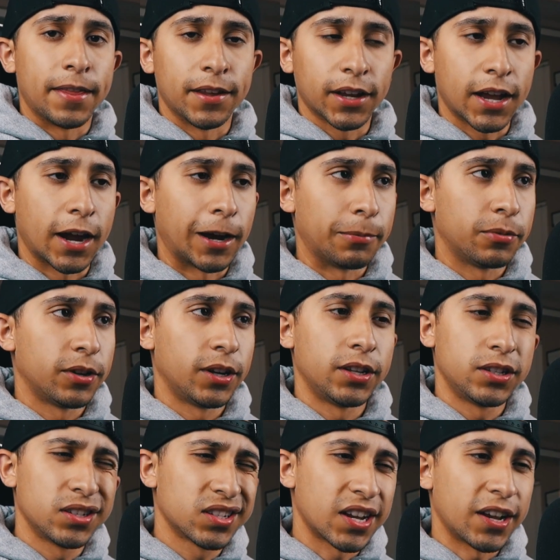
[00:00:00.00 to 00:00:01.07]
and the camera
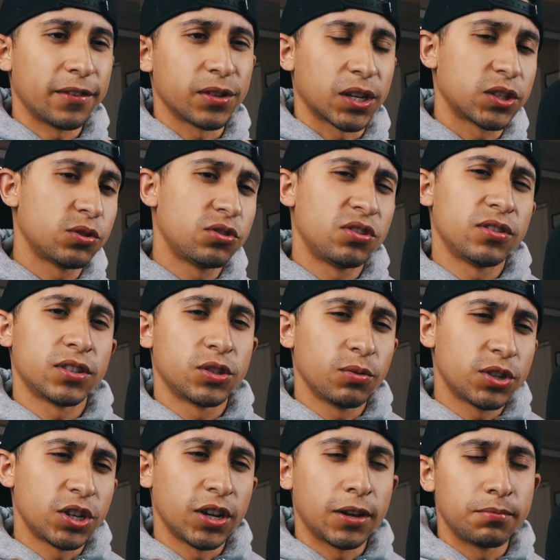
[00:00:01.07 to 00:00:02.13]
and just kind of like
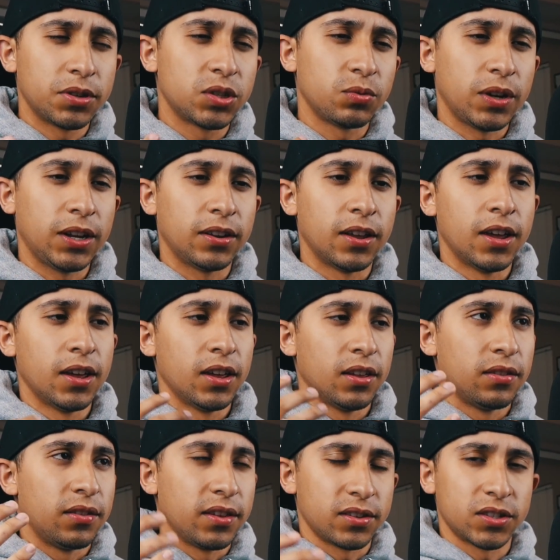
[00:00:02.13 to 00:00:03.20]
switching in between
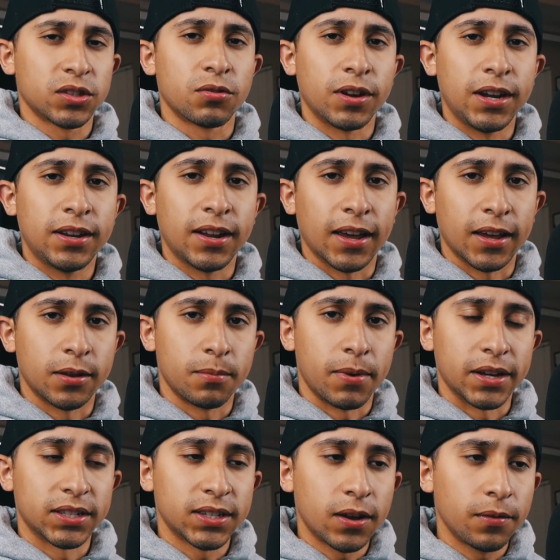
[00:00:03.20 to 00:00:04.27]
the screen and
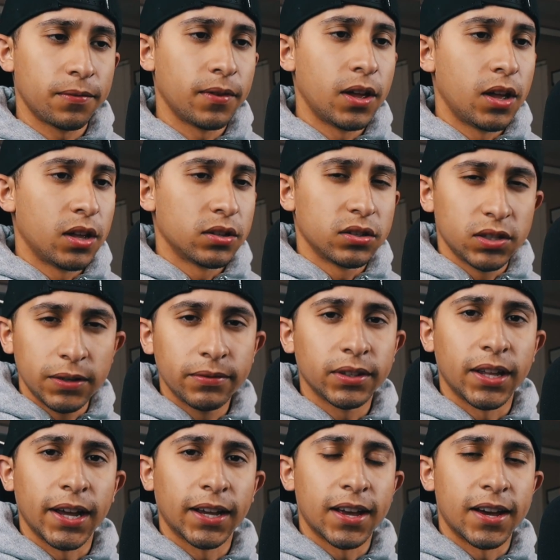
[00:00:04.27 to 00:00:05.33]
myself, just leave a
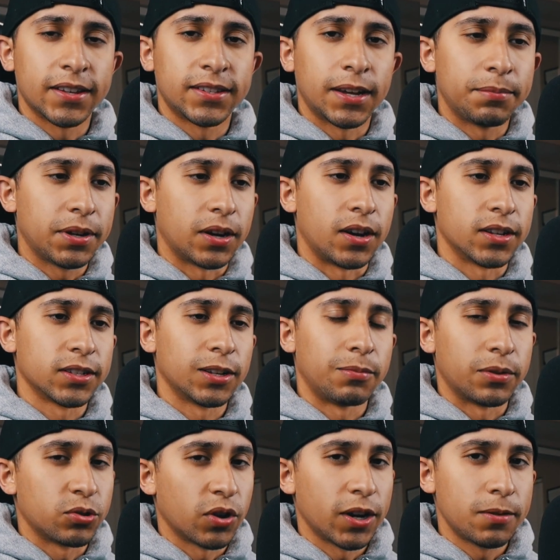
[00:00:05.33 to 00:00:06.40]
like guys that'd be
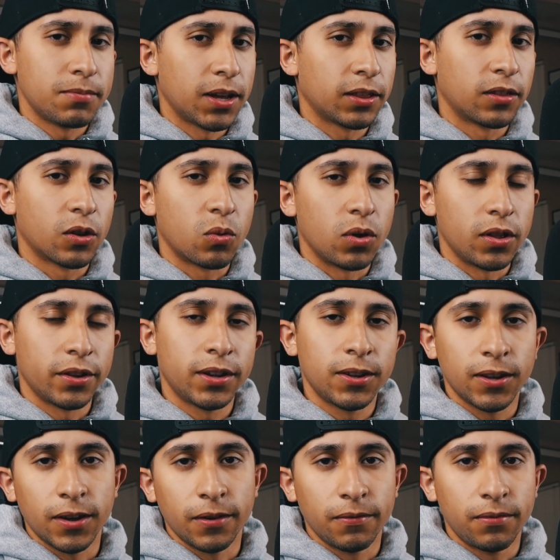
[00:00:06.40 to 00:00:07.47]
awesome i'm trying to make the
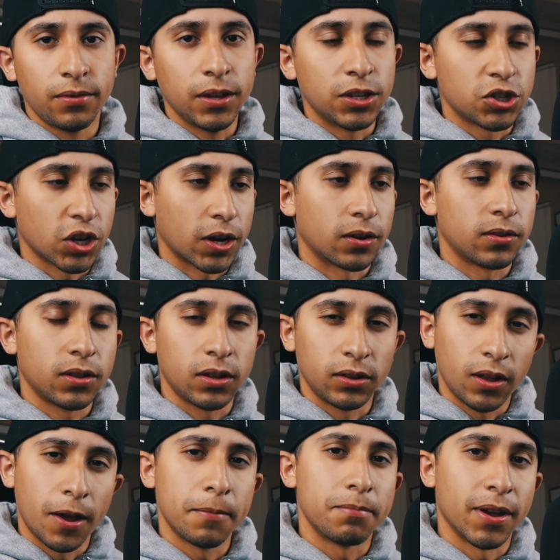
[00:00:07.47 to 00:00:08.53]
quality of the channel a
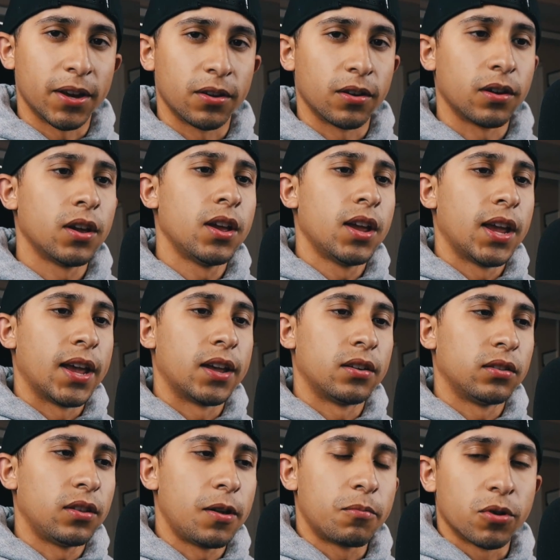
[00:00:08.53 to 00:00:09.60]
lot better and
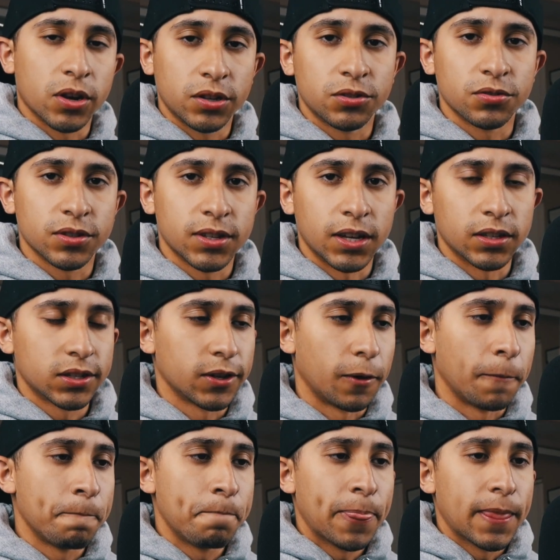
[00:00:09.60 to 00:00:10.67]
a lot more interesting
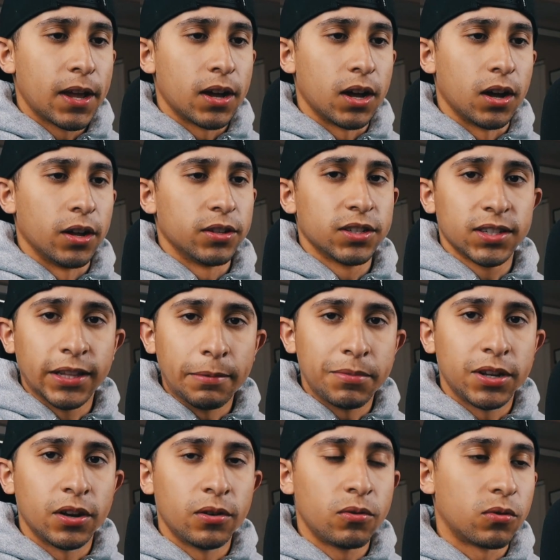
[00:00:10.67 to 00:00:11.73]
so uh, just let
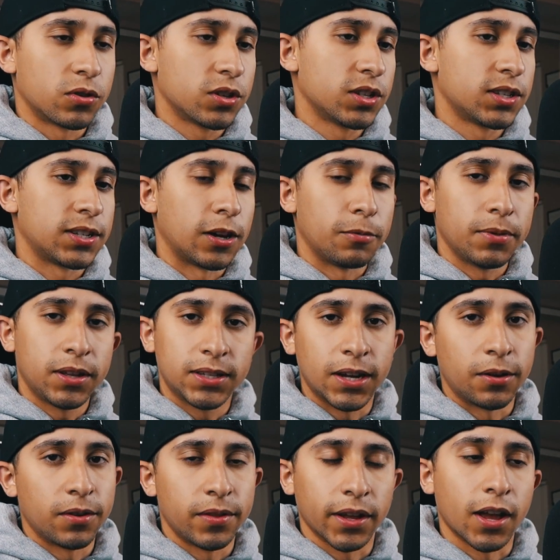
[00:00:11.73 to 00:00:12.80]
me know or just tell me
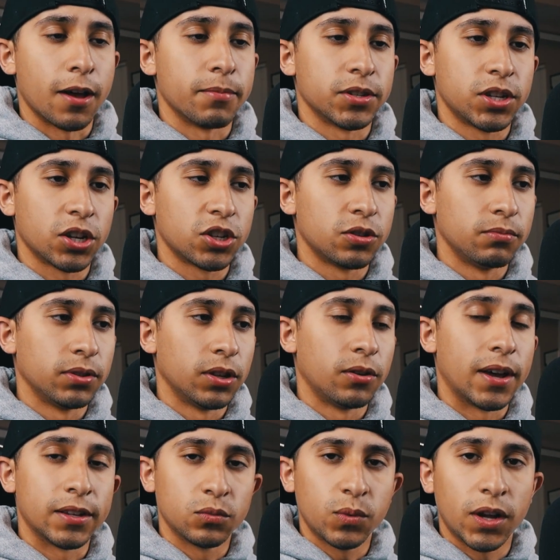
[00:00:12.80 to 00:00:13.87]
down in the comment section
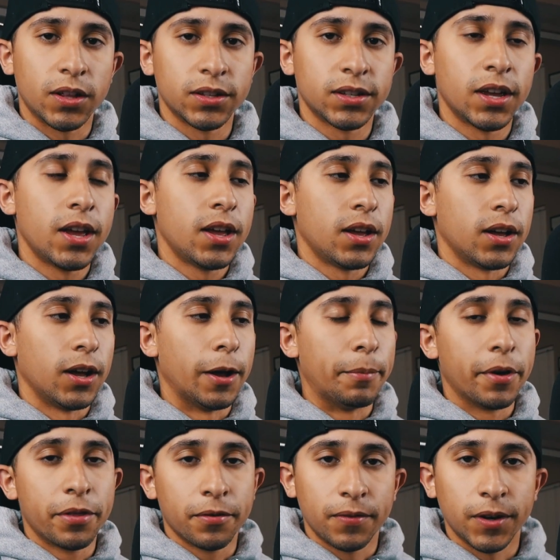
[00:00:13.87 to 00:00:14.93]
below as well as
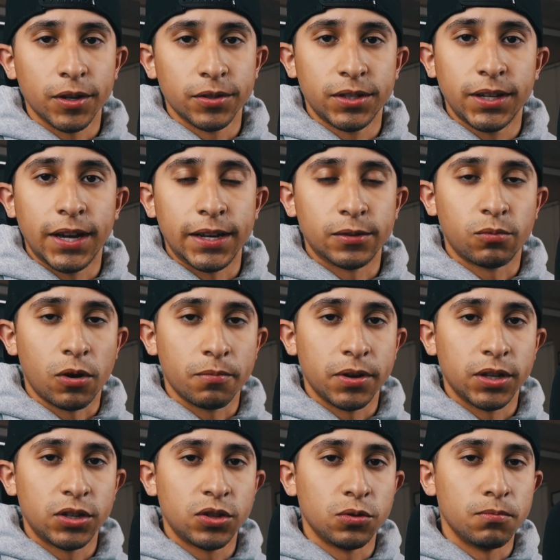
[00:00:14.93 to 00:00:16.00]
um, other videos you guys want
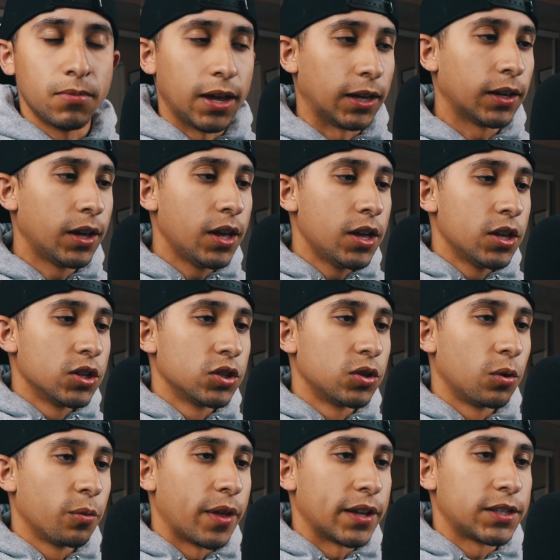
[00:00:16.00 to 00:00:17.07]
me to make.
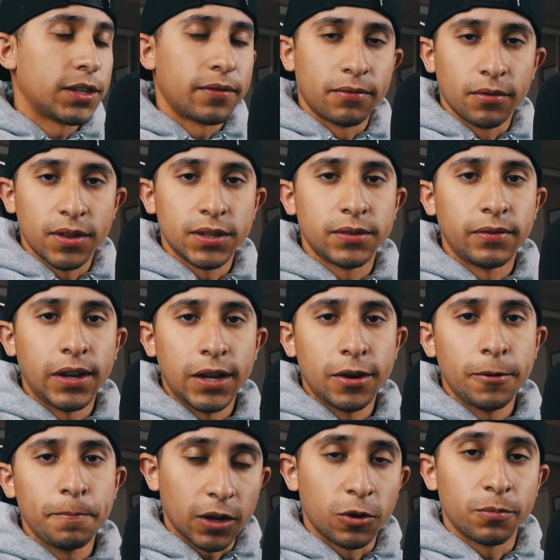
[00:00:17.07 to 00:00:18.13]
So that's it for this
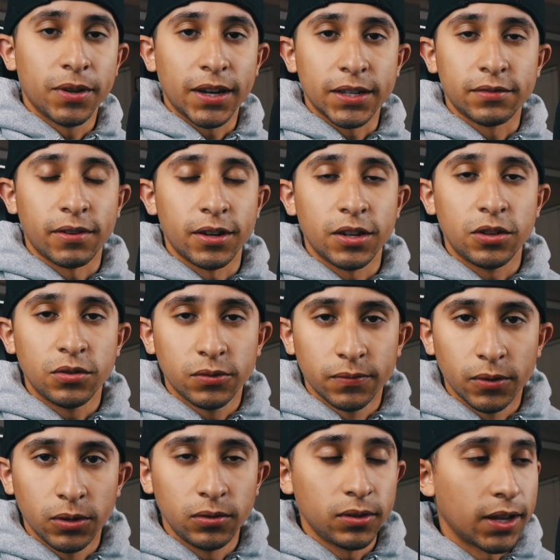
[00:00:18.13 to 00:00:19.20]
video. I hope you guys found it
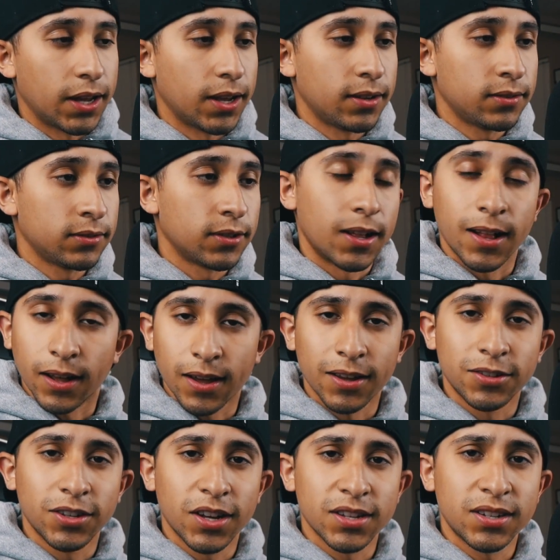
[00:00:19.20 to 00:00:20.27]
useful and I'll
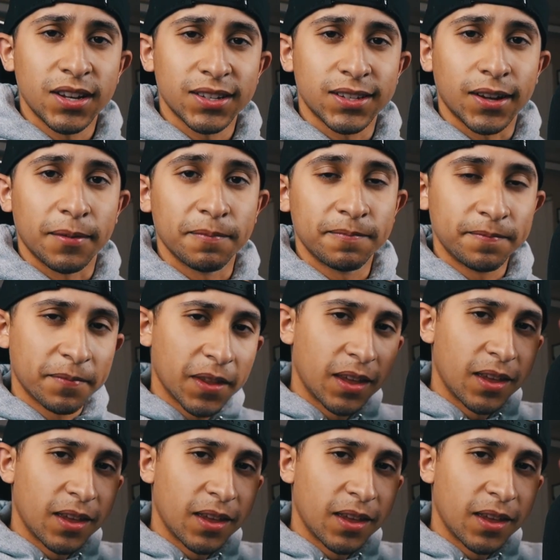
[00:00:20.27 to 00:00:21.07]
catch you guys next time.